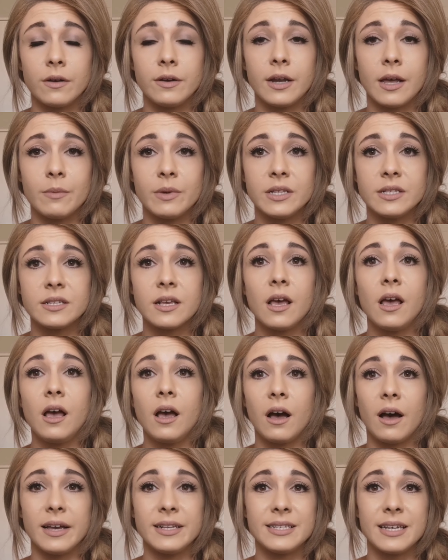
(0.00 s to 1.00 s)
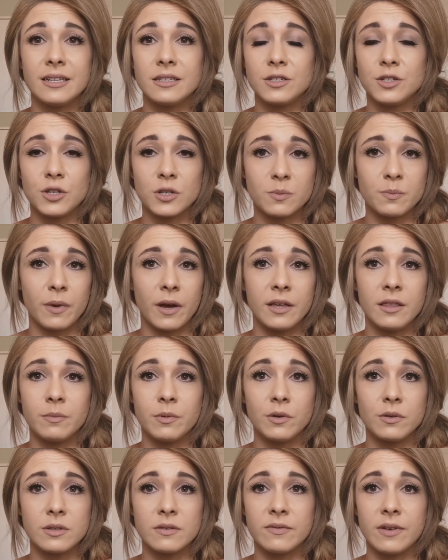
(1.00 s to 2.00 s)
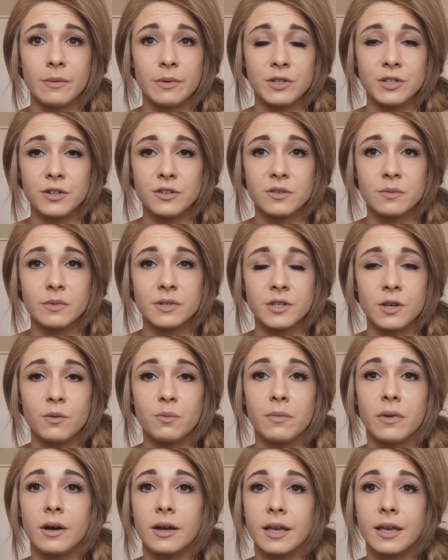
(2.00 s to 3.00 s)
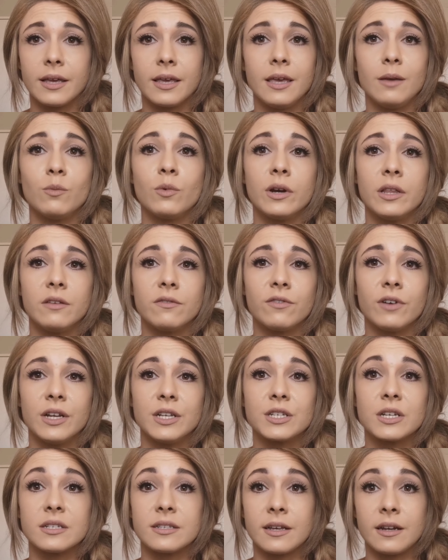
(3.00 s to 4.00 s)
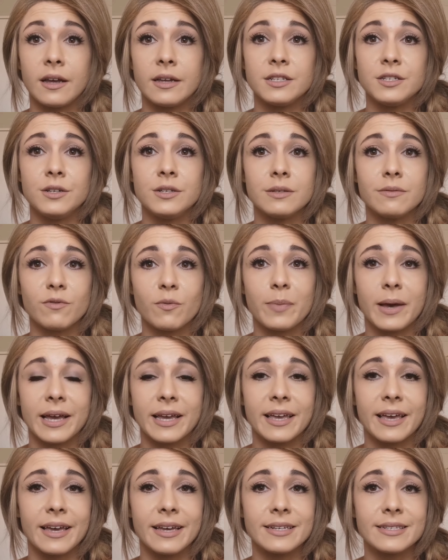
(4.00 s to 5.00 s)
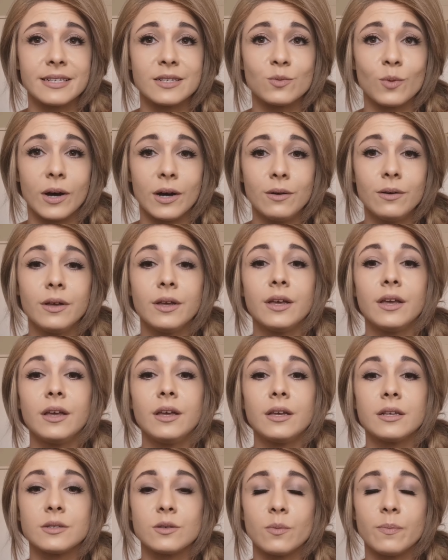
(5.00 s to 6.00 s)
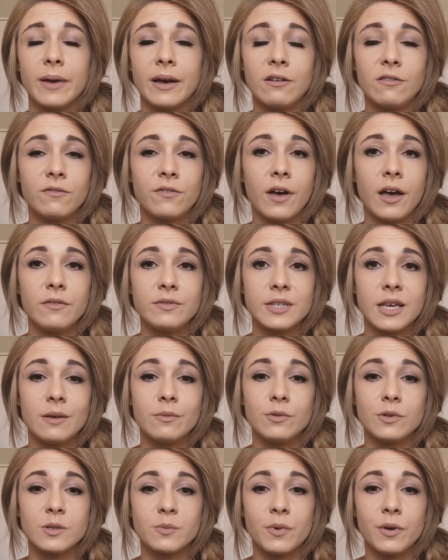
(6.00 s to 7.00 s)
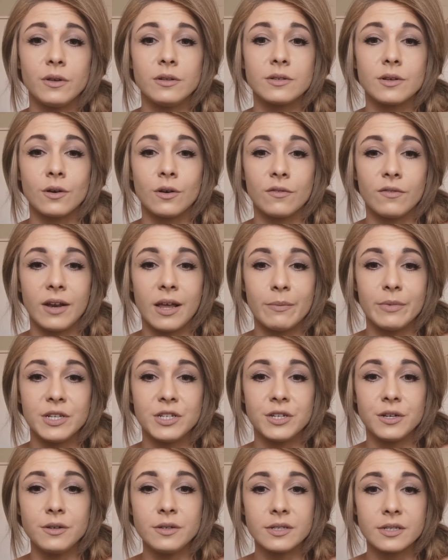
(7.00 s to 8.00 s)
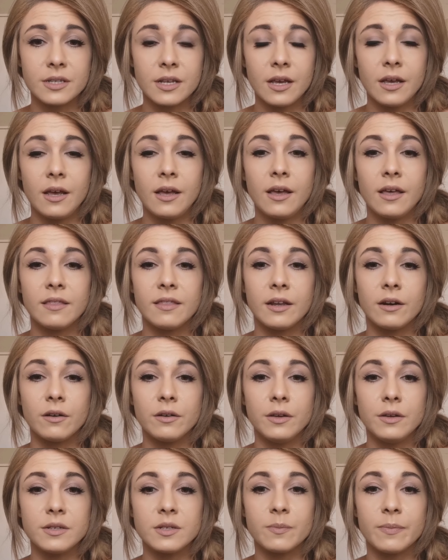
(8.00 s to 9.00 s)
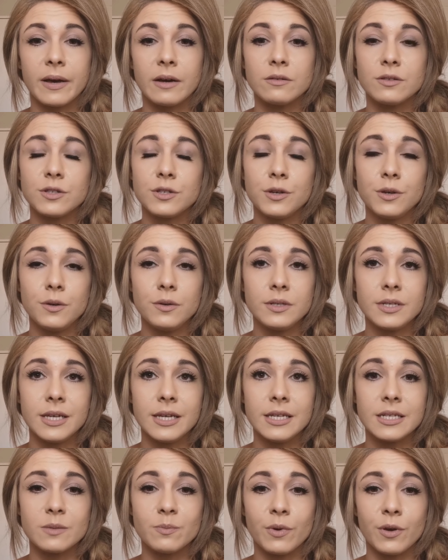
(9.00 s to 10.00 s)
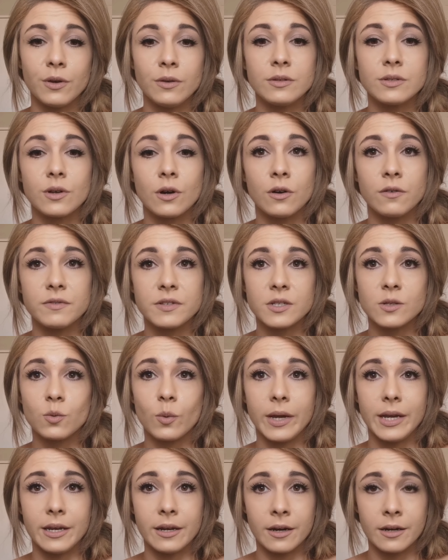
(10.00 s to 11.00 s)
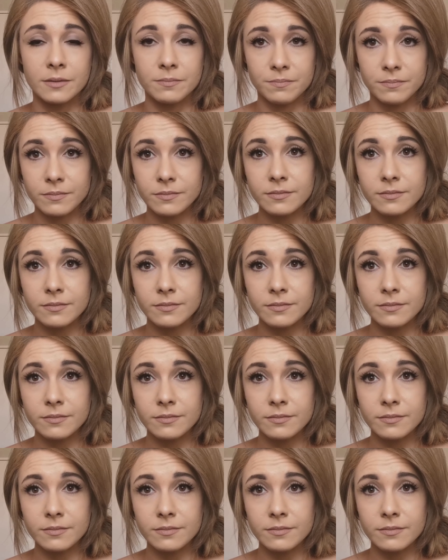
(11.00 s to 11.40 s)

own lemons. I tend to just buy the bottles of lemon juice from the supermarket, keep one in the fridge because I like to use them for pancakes as well. So about 5 tablespoons of lemon juice. Then I'll use about 2 teaspoons of sweetener.